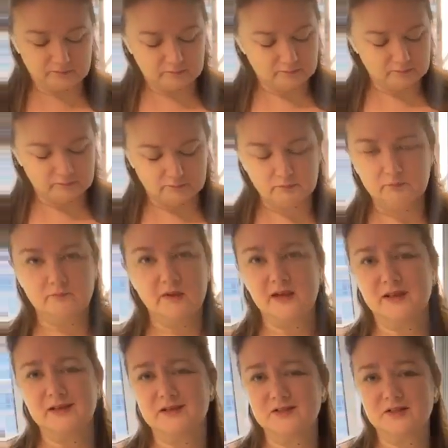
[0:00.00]
and
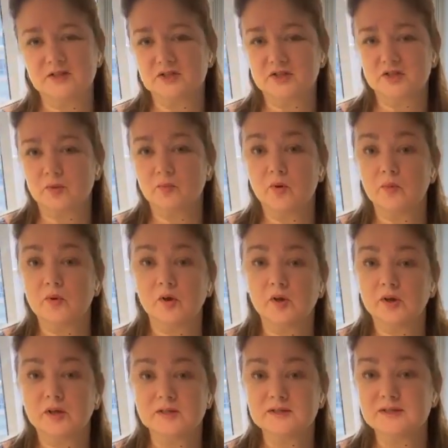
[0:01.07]
making decisions on
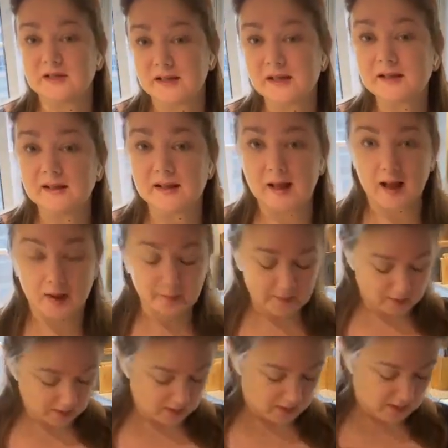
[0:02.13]
what we're going to see in the
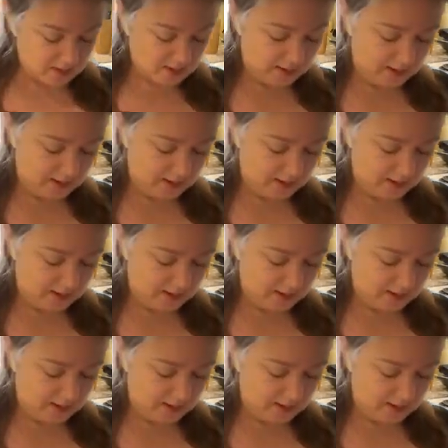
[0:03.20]
app,